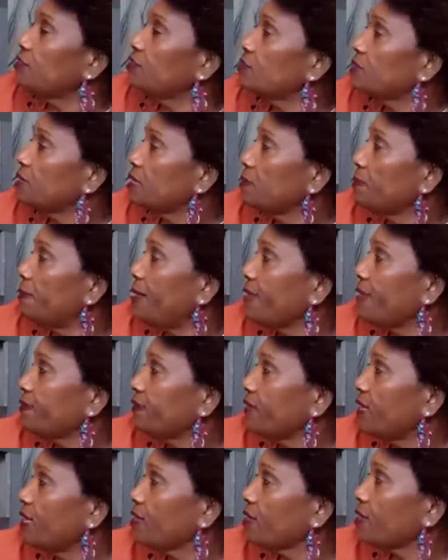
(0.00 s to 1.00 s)
you see back
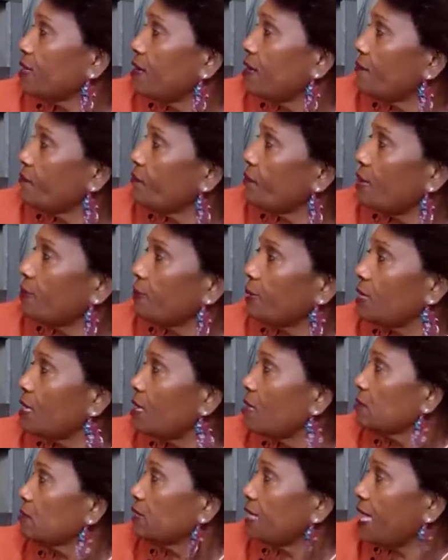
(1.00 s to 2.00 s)
there come from a
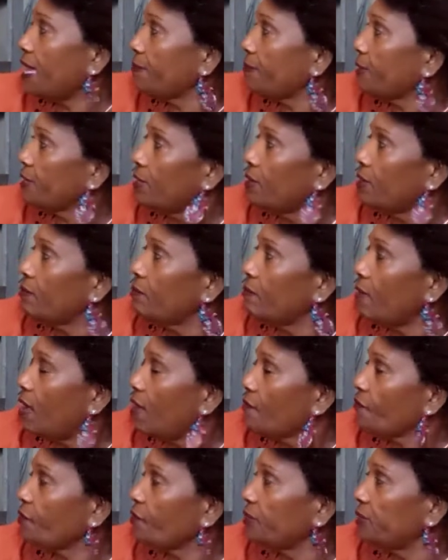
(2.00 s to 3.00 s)
long time ago
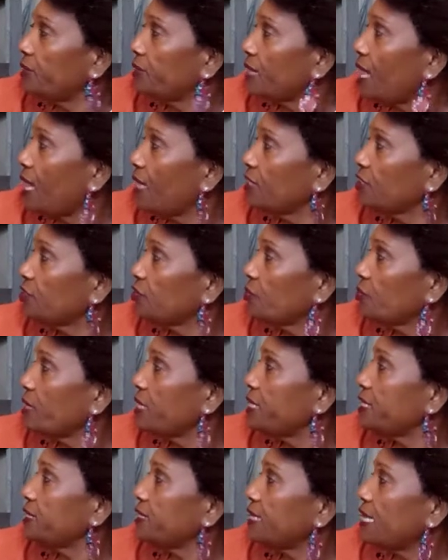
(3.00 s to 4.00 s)
from the Dollar Tree,
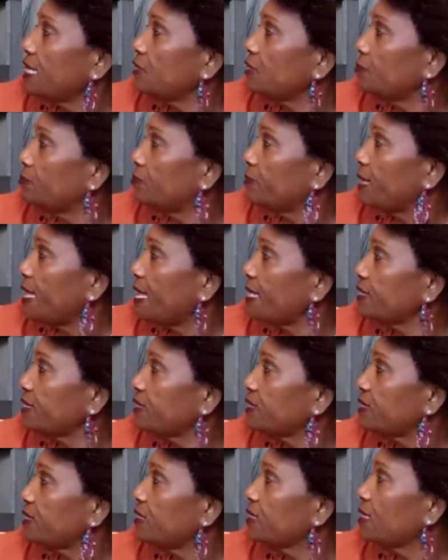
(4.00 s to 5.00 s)
and it says
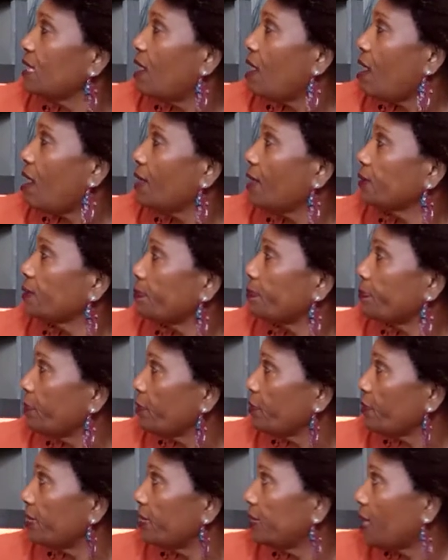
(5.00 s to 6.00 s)
blessed are the
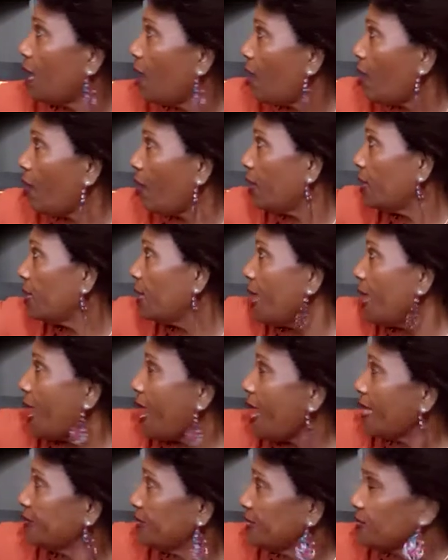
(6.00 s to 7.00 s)
pure in heart.
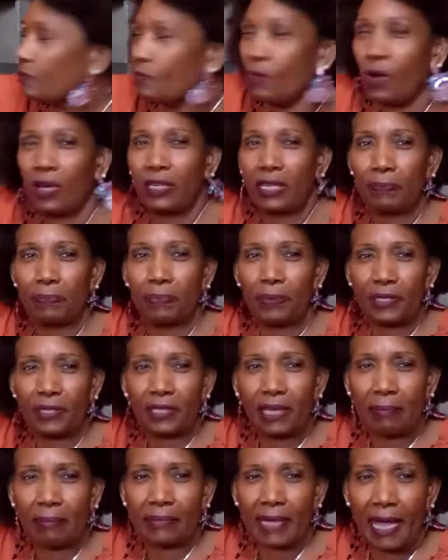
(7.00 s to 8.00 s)
I just wanted to put
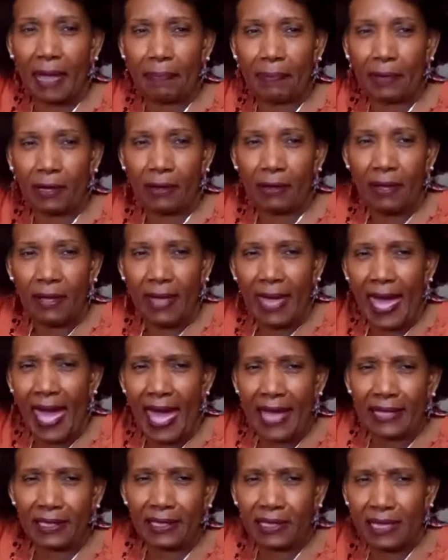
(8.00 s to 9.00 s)
some type of
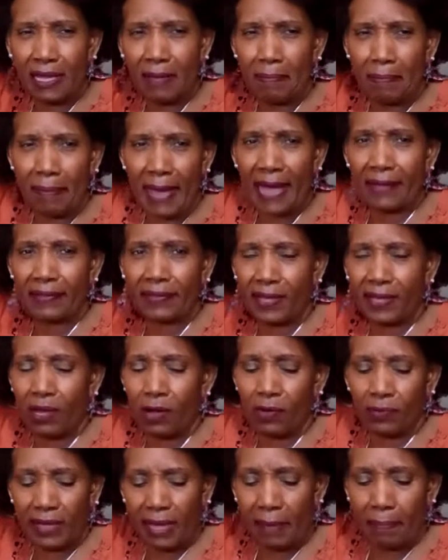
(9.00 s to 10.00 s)
accent back there
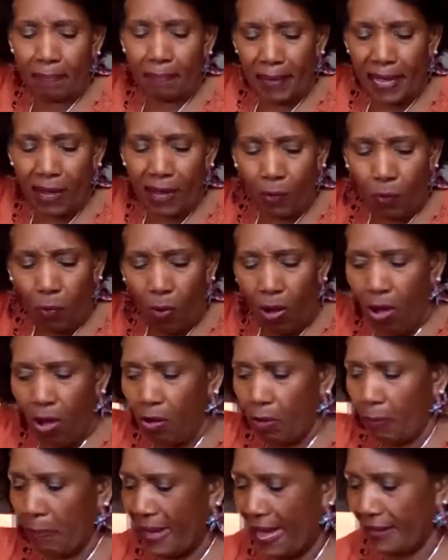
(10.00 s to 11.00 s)
on that bare
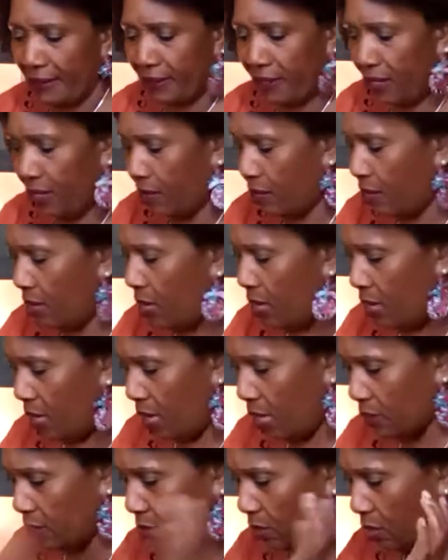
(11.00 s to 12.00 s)
wall back there,
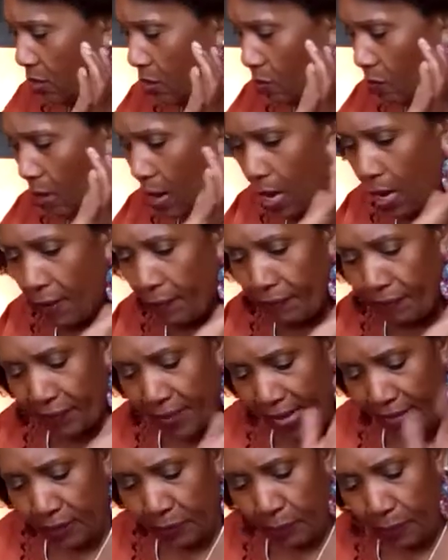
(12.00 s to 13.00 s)
and so
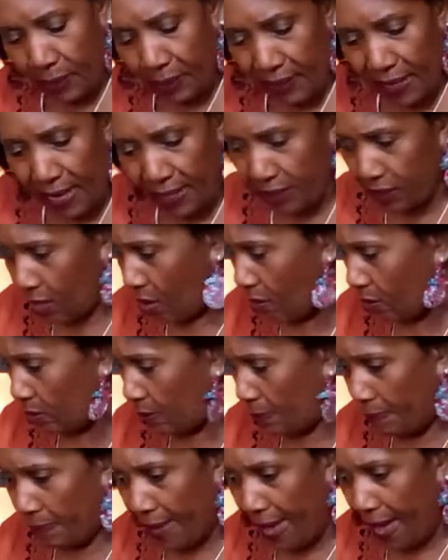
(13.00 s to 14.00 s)
that's what that's all
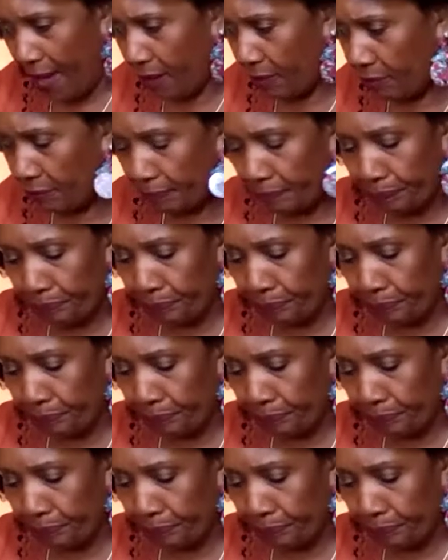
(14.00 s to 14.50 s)
about.